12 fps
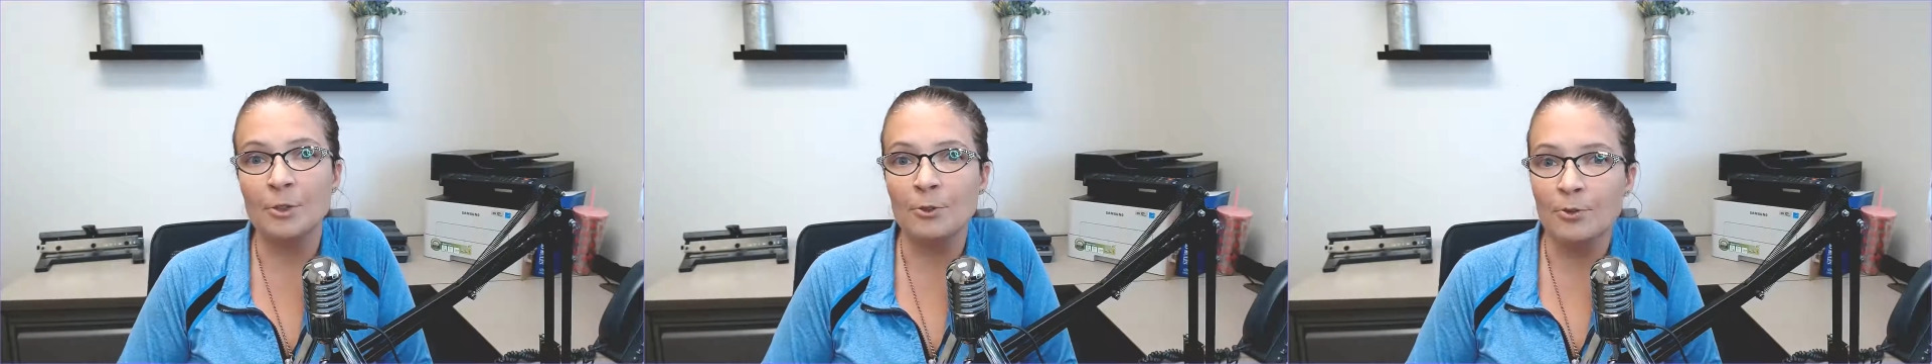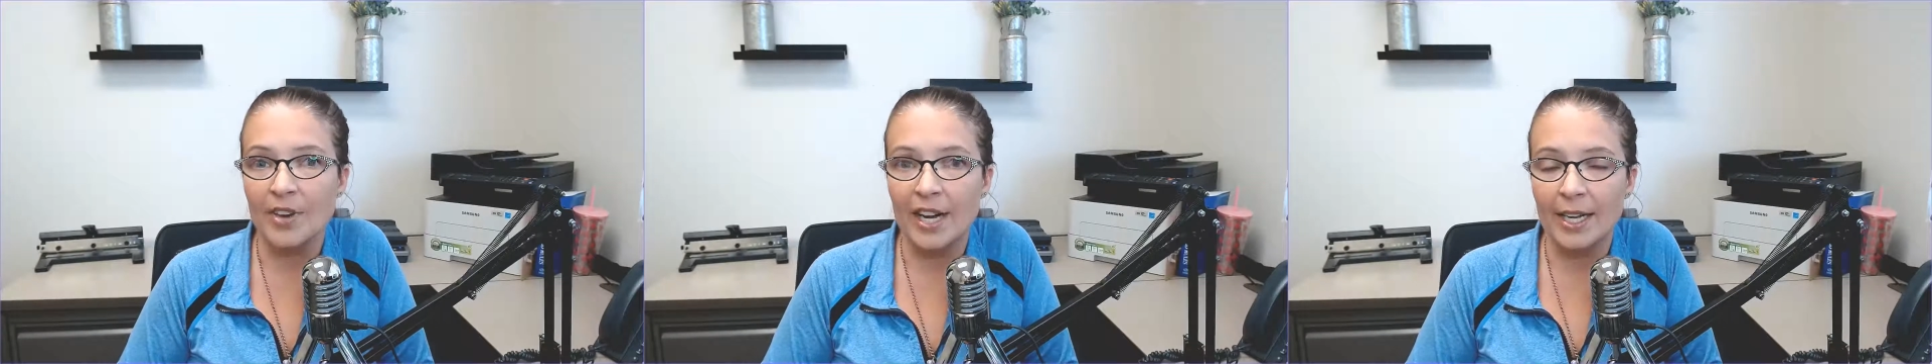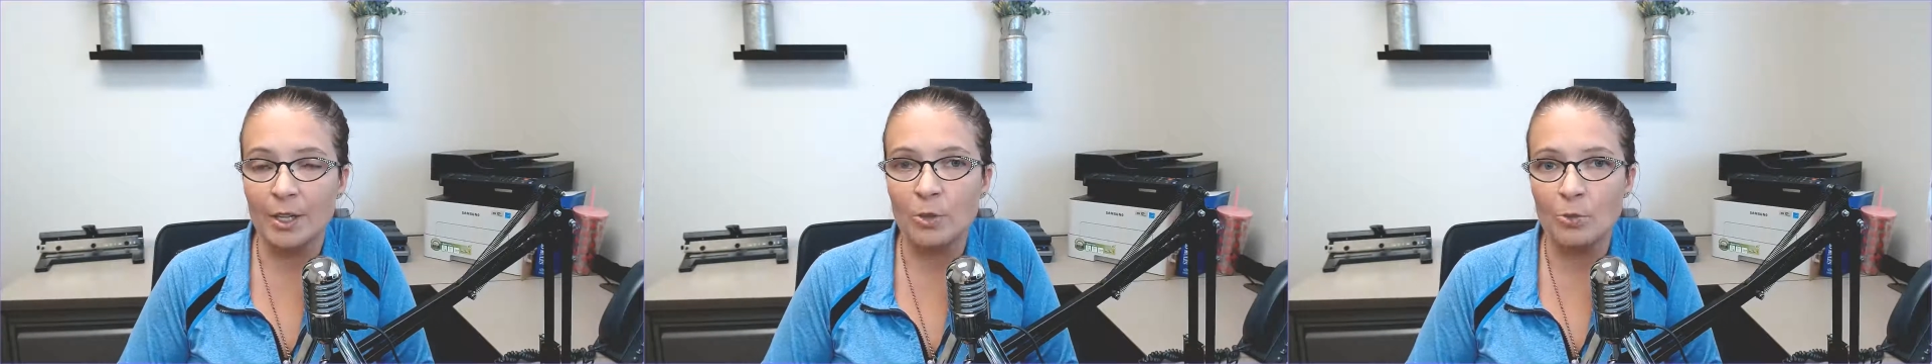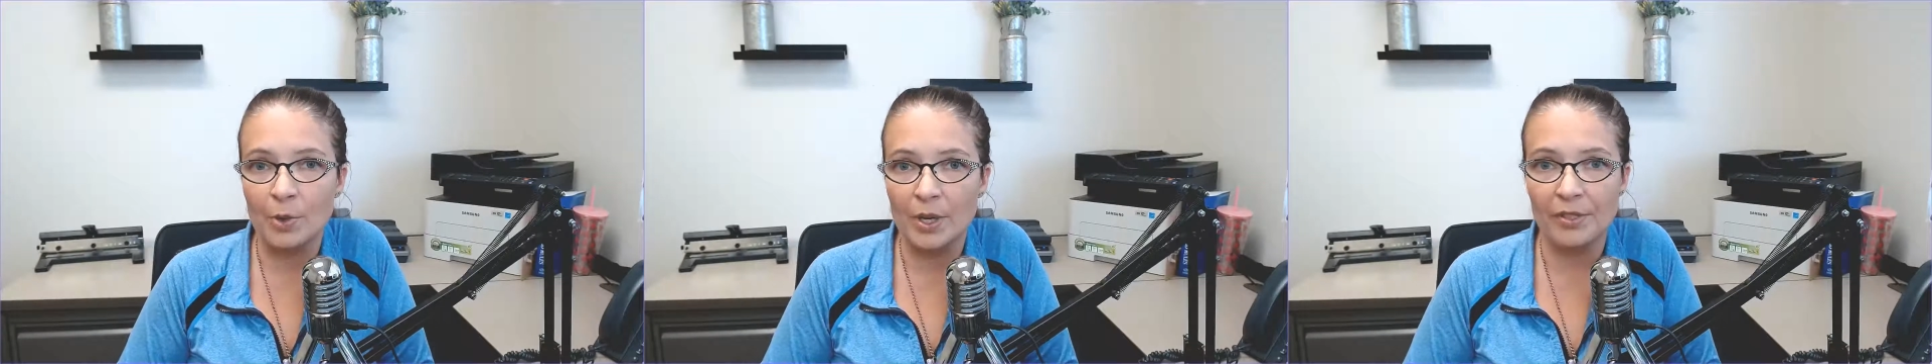file
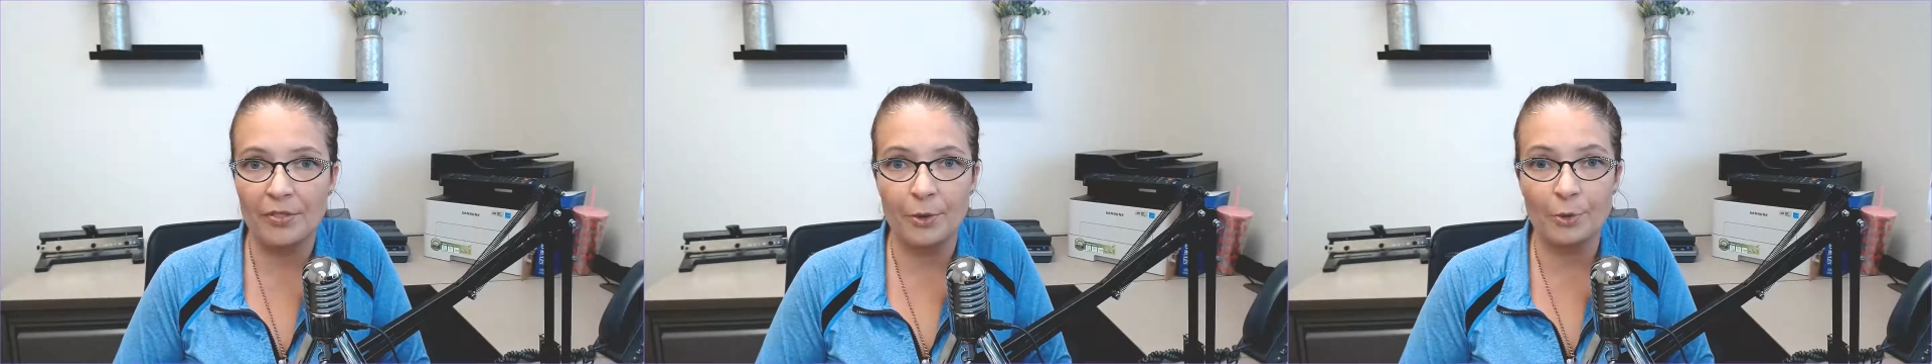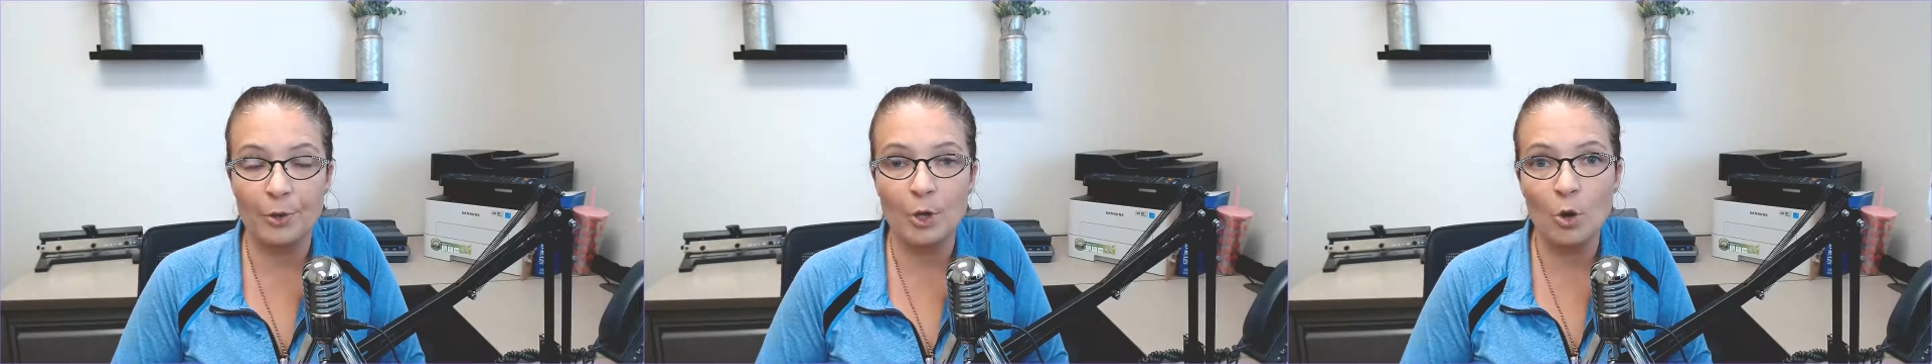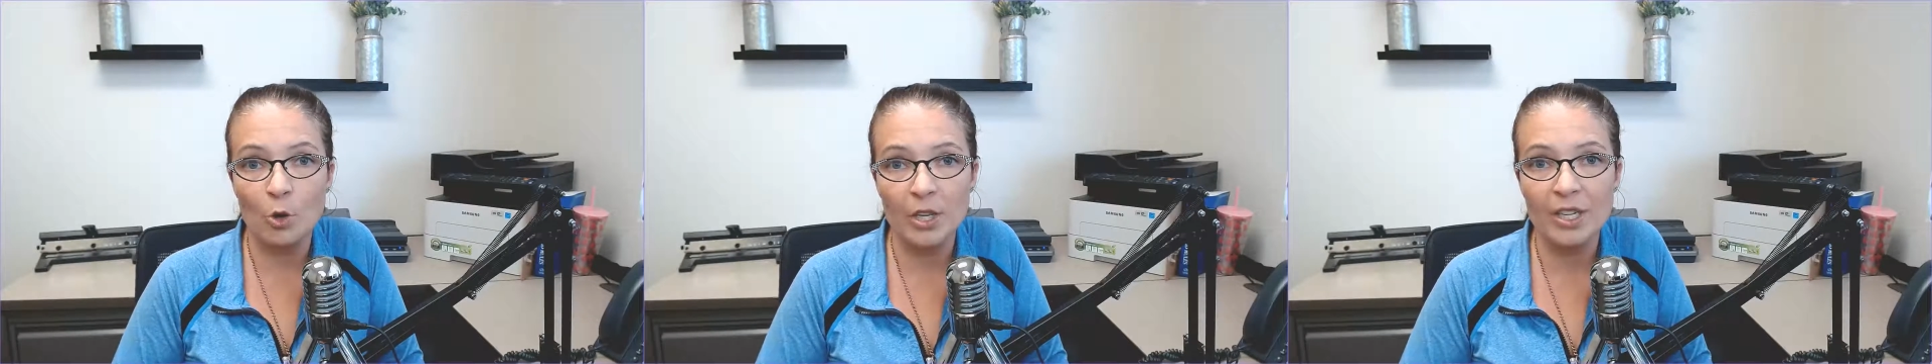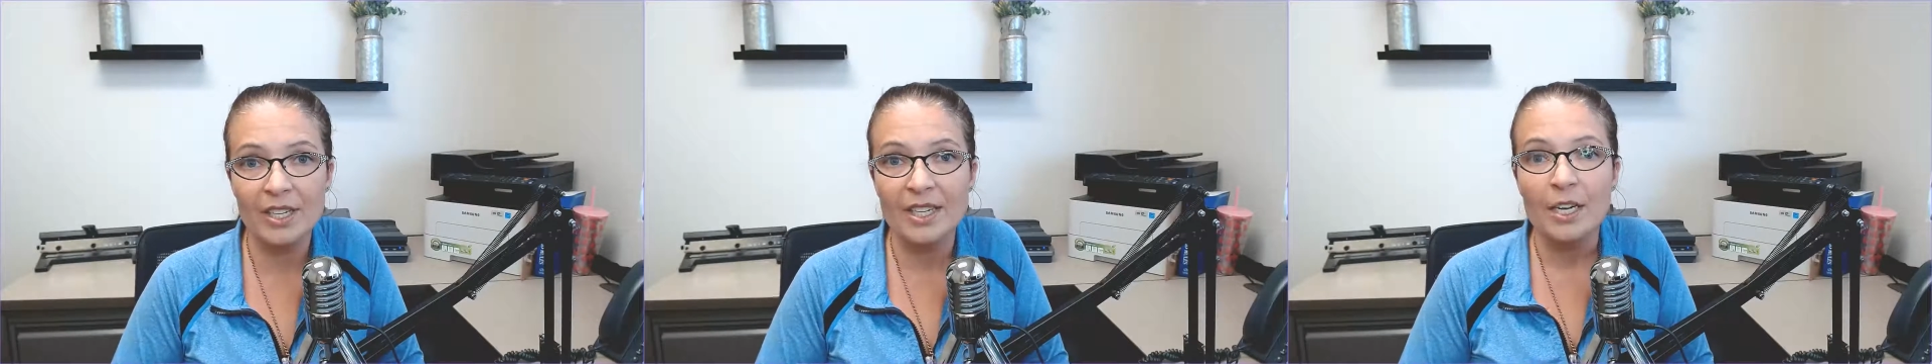with the
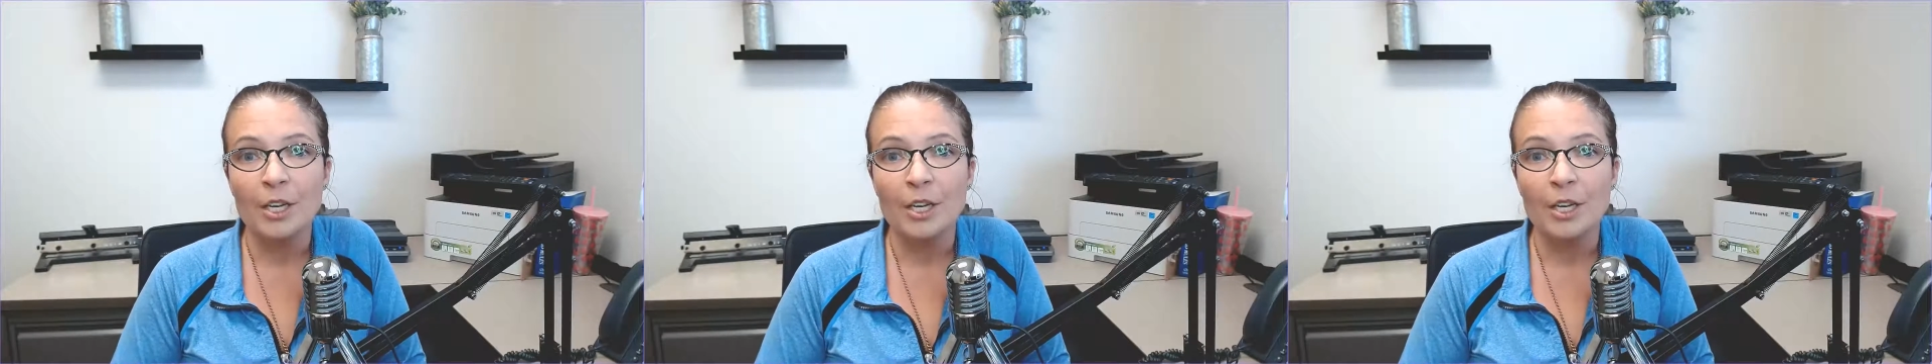court